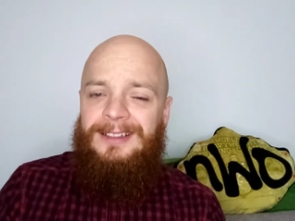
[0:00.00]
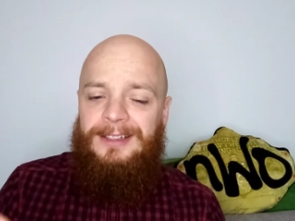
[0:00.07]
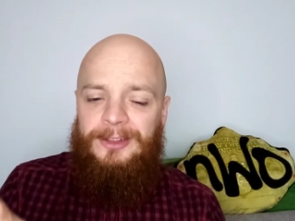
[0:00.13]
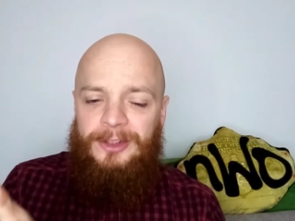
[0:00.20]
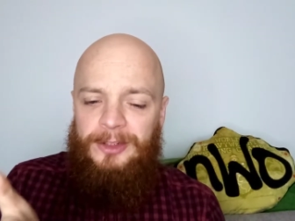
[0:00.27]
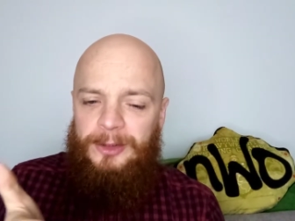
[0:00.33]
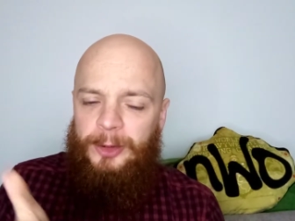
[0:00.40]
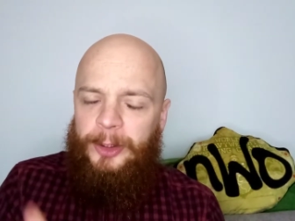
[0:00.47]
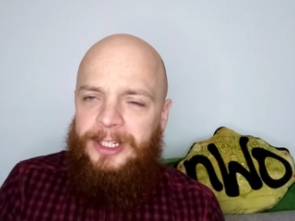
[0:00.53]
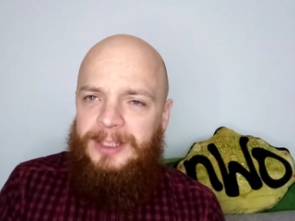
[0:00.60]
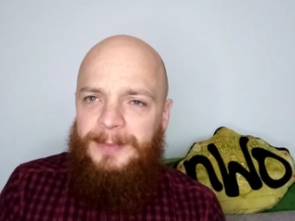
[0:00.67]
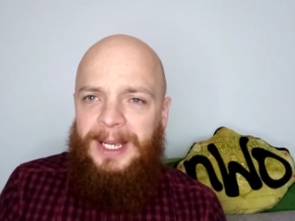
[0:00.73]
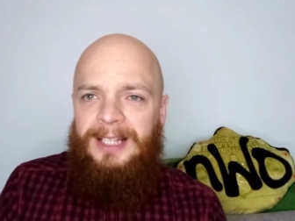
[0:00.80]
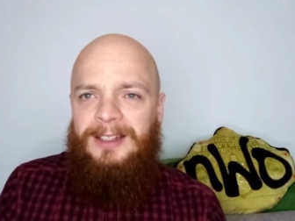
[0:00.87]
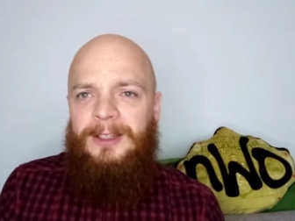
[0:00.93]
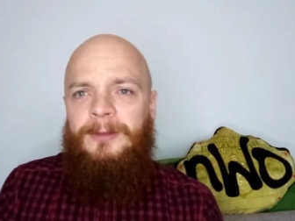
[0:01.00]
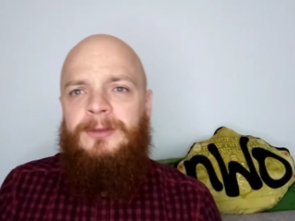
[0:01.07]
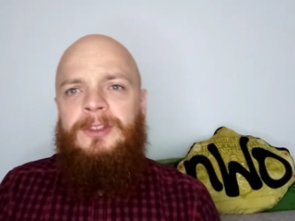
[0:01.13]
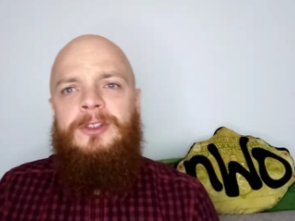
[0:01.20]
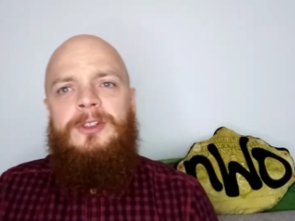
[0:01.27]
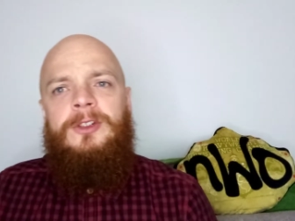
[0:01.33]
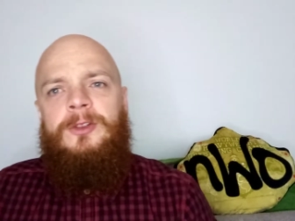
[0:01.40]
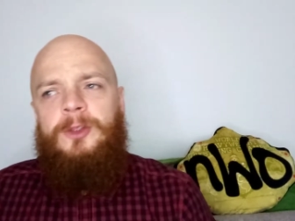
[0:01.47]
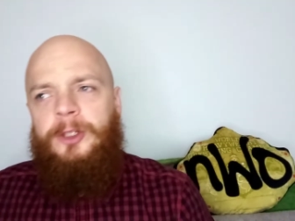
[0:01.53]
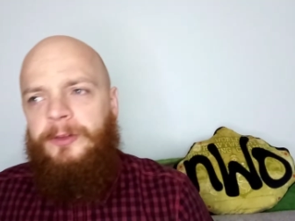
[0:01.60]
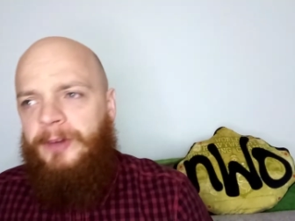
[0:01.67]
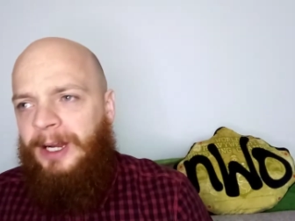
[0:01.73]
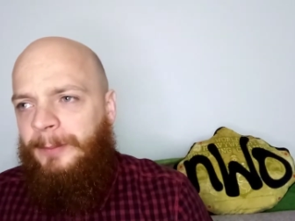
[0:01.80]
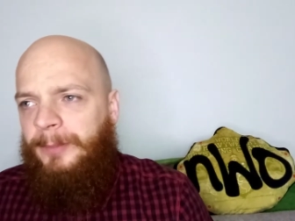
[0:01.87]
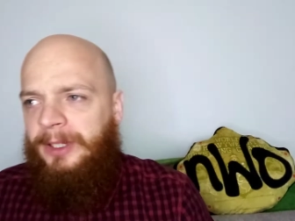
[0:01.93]
Did you enjoy SmackDown? Did you enjoy
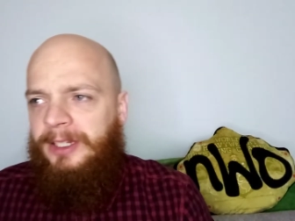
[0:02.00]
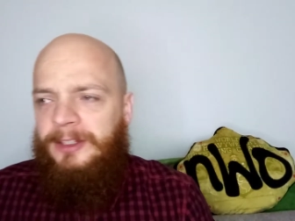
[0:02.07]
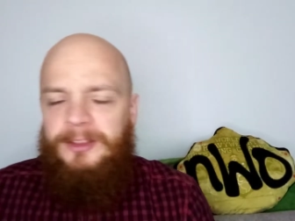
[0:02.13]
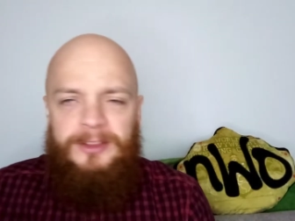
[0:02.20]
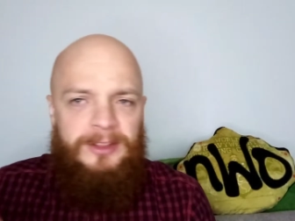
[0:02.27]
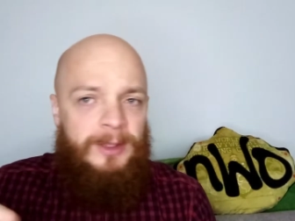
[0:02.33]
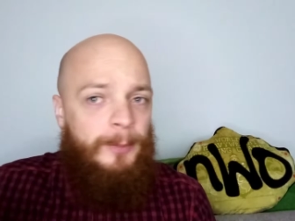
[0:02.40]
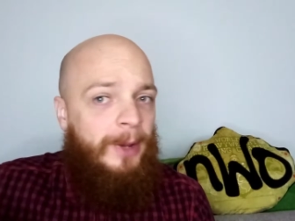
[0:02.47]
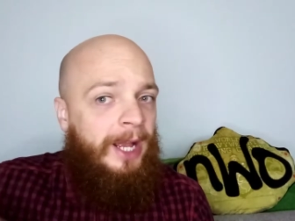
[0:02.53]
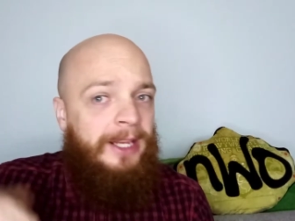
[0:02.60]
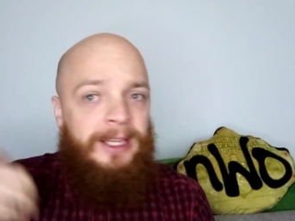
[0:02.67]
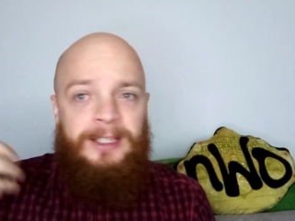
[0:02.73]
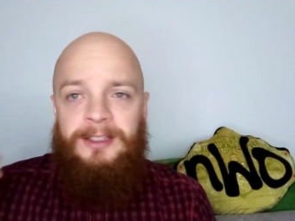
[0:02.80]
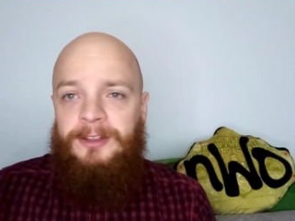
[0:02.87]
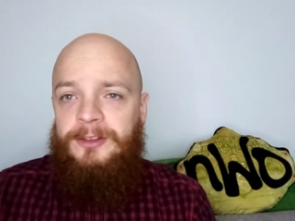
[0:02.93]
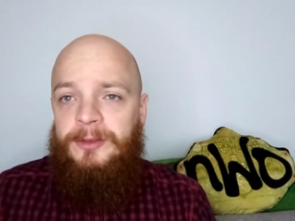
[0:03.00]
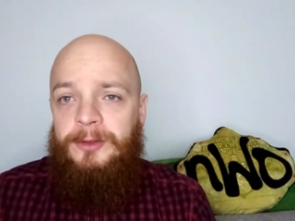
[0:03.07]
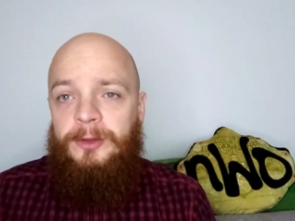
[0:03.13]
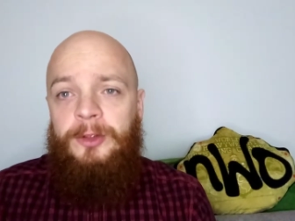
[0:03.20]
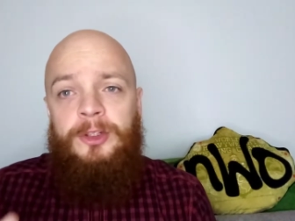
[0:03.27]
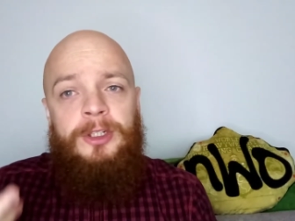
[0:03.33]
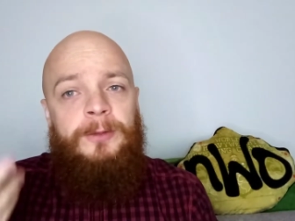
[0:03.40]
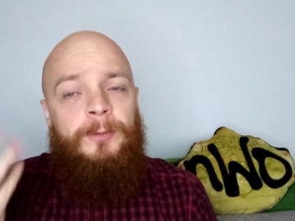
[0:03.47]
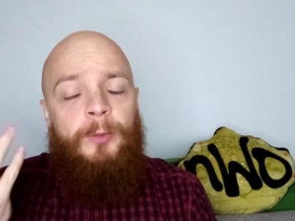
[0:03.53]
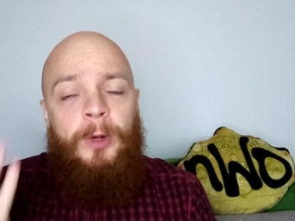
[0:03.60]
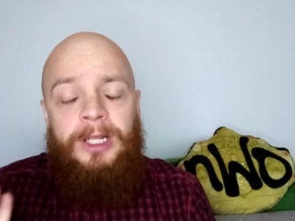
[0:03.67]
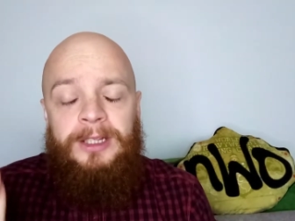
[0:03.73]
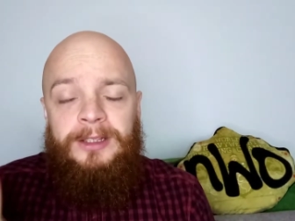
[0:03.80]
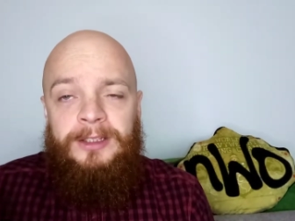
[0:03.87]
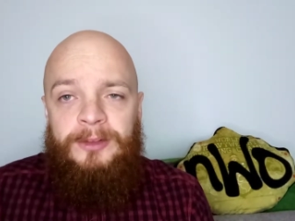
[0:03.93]
Rampage? The Buy-in, it's on YouTube.
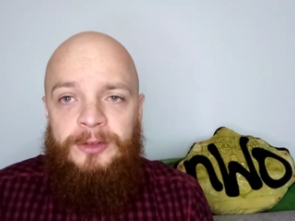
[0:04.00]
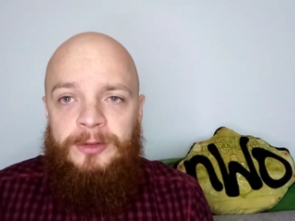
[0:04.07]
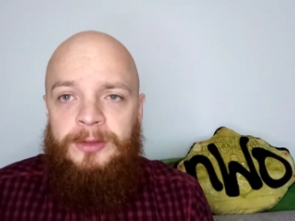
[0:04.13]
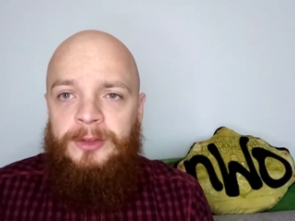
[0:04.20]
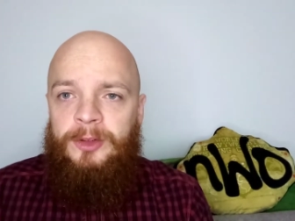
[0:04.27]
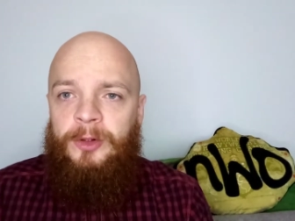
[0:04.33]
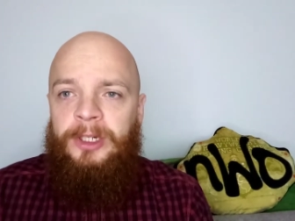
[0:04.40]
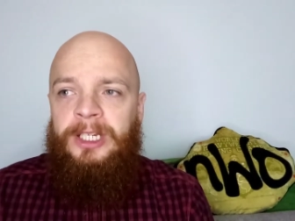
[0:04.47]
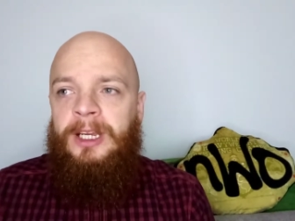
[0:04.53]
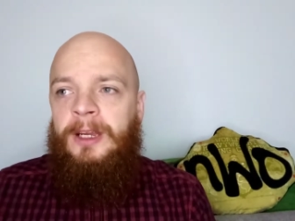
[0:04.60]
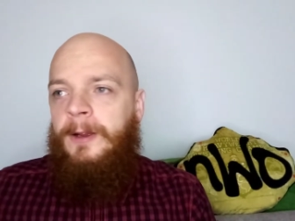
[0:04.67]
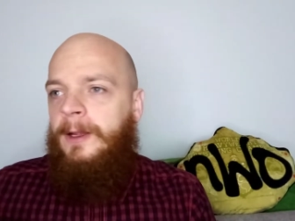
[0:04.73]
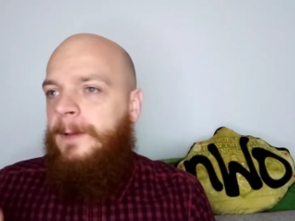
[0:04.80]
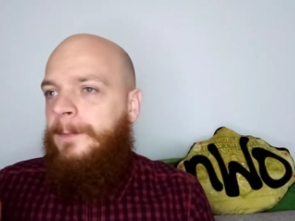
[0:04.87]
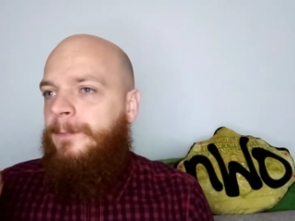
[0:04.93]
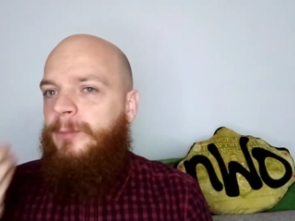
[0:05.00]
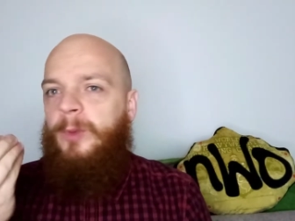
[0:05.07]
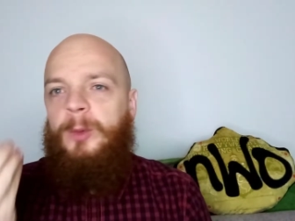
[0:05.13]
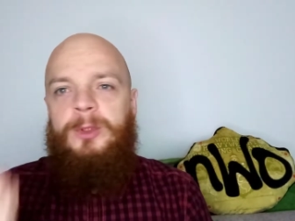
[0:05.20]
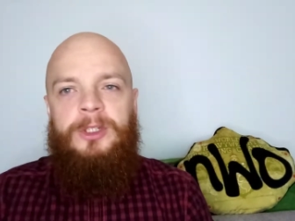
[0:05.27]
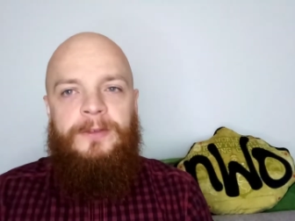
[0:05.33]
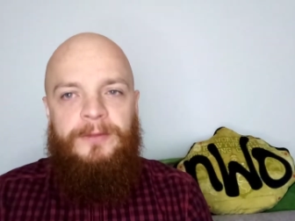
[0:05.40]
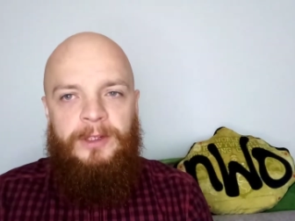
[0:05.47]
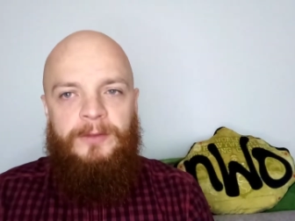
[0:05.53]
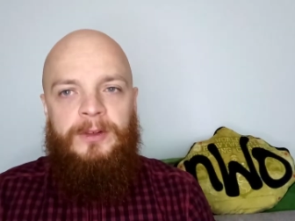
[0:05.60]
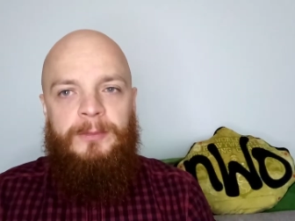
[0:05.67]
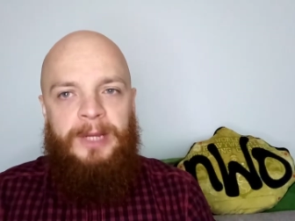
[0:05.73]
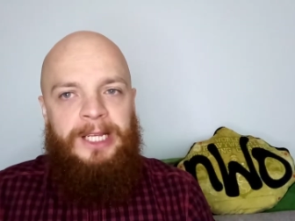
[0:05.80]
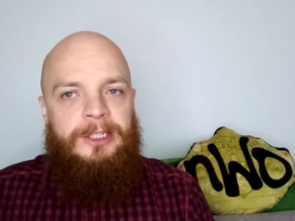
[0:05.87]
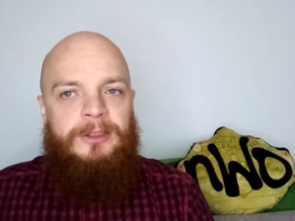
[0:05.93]
What did you enjoy? What was your favourite
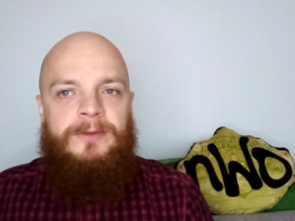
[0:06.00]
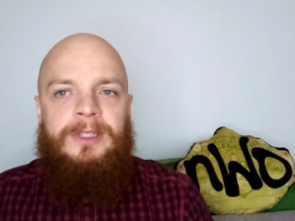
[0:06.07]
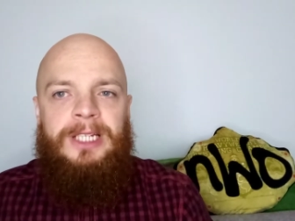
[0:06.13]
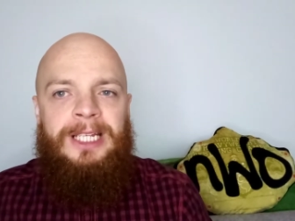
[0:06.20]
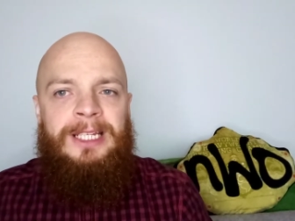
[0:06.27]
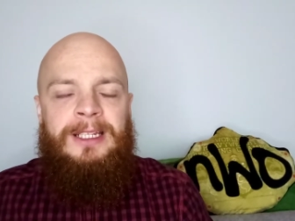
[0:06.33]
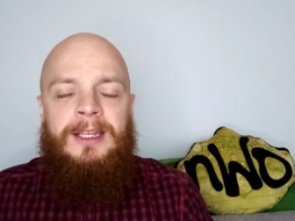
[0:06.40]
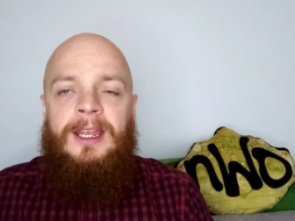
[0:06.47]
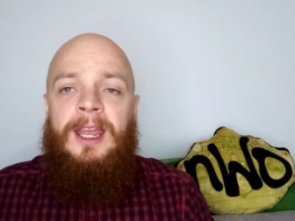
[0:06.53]
match of the night?